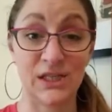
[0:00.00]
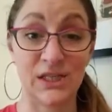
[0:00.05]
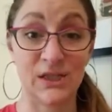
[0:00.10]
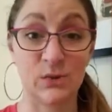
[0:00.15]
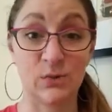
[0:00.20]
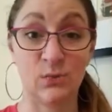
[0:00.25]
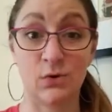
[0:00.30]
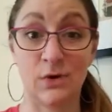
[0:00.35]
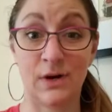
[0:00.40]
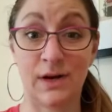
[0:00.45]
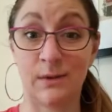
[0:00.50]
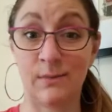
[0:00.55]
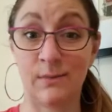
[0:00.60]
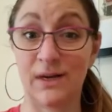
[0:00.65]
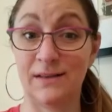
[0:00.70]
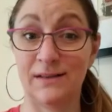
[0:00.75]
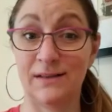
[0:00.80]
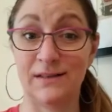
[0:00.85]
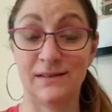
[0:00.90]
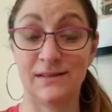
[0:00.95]
just
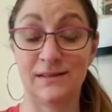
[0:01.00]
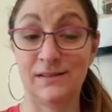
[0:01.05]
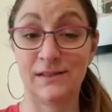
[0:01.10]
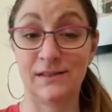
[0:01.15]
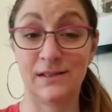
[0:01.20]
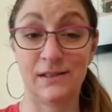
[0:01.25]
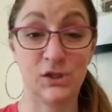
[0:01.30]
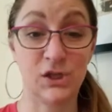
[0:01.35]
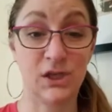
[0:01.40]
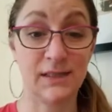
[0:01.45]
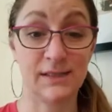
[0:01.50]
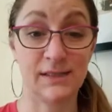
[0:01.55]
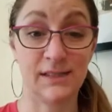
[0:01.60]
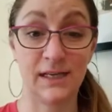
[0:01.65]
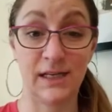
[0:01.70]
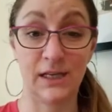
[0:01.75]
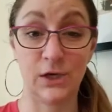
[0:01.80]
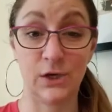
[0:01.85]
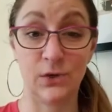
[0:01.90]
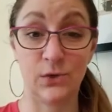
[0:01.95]
recommend and suggest
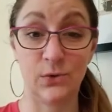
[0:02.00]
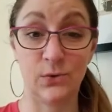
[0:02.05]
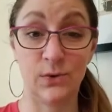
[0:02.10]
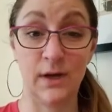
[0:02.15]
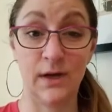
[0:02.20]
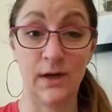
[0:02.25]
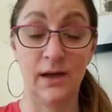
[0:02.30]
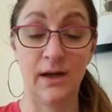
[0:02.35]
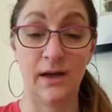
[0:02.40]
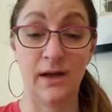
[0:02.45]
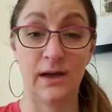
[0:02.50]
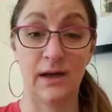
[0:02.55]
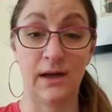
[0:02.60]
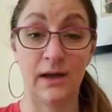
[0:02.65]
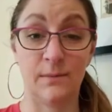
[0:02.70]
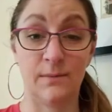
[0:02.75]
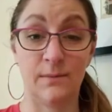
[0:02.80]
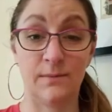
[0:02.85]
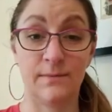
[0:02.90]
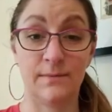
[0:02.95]
that you,
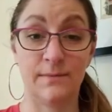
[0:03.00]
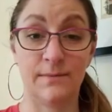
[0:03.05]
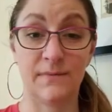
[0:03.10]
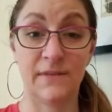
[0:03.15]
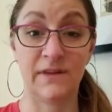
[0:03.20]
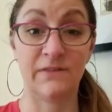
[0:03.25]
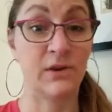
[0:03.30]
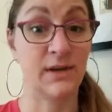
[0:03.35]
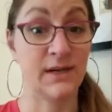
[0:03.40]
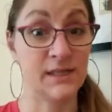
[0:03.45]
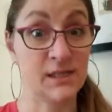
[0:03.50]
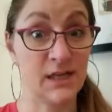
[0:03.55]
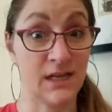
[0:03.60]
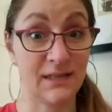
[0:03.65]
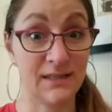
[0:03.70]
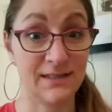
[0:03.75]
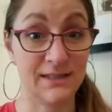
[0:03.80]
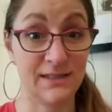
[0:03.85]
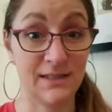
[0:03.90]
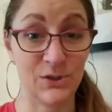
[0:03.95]
um, if you get a
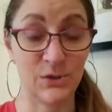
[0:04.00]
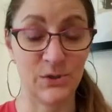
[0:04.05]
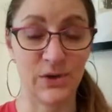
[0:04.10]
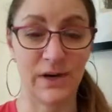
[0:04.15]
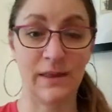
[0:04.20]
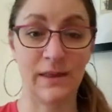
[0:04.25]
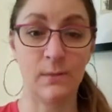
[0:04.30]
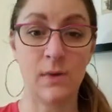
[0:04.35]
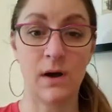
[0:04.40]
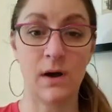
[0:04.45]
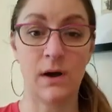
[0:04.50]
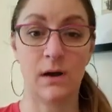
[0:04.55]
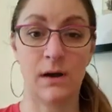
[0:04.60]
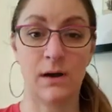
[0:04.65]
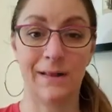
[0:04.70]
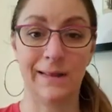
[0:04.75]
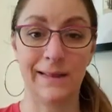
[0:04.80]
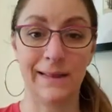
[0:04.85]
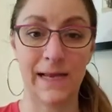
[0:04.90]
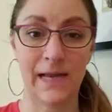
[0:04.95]
chance, to try them
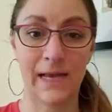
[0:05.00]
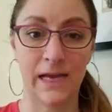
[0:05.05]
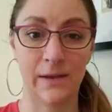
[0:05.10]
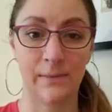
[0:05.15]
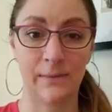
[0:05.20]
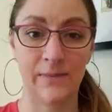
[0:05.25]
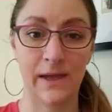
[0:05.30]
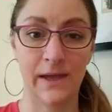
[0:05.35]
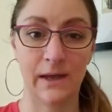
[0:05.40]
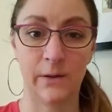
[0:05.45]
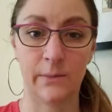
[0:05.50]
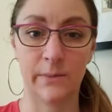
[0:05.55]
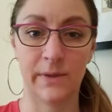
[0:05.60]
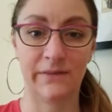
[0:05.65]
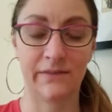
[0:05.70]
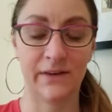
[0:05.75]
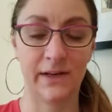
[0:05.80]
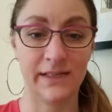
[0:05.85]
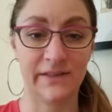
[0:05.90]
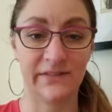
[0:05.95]
all. Um, they all
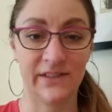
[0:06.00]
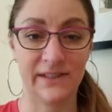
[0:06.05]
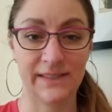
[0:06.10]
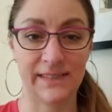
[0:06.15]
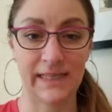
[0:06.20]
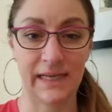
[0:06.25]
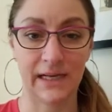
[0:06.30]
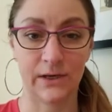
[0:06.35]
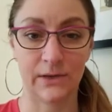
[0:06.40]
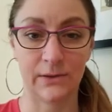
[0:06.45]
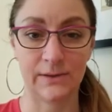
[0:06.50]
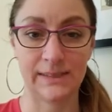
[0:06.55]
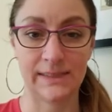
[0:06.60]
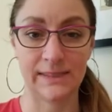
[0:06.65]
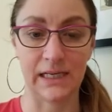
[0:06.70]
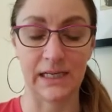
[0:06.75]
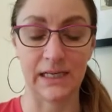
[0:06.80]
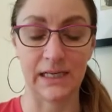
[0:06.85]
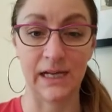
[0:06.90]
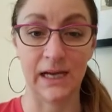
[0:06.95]
make very different
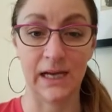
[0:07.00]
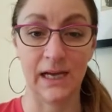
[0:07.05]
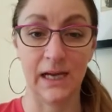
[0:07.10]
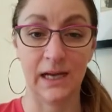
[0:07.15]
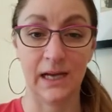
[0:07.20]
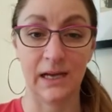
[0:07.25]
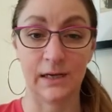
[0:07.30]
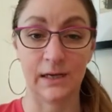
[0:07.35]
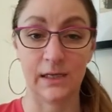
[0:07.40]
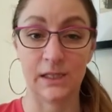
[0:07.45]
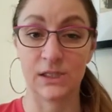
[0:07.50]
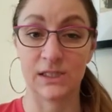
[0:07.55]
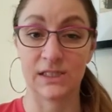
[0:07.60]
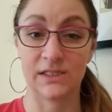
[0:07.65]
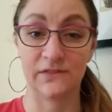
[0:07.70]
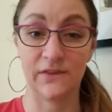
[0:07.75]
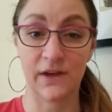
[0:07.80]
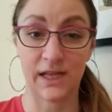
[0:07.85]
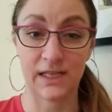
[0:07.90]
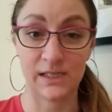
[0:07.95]
sounds and uh,
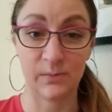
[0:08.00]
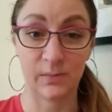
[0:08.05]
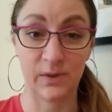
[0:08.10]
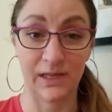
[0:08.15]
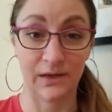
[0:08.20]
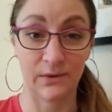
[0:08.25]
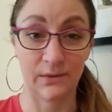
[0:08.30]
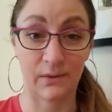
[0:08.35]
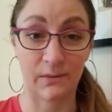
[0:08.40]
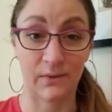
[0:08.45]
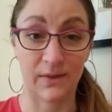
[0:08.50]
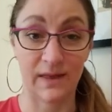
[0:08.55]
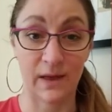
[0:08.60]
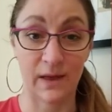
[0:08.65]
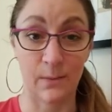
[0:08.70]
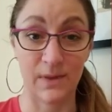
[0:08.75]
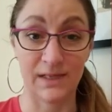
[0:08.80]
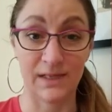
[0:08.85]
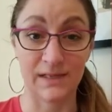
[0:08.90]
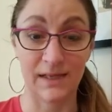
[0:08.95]
just fun to play around with
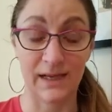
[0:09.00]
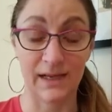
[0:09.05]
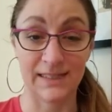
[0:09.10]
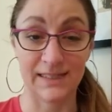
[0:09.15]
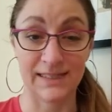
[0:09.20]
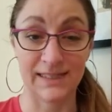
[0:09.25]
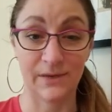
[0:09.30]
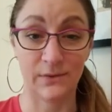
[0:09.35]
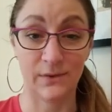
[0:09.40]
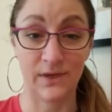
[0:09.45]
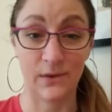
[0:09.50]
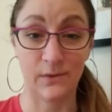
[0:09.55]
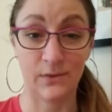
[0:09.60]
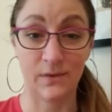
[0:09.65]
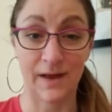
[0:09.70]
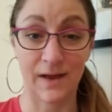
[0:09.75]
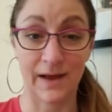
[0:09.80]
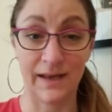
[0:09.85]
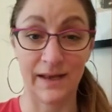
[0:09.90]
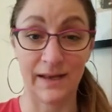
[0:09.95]
them and, and see what you
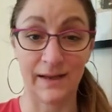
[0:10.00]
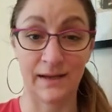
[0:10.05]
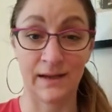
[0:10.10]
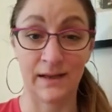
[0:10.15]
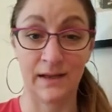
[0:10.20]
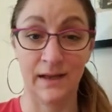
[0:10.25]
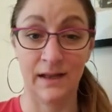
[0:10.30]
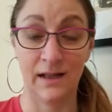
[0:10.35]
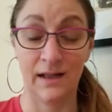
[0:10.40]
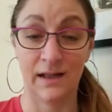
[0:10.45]
like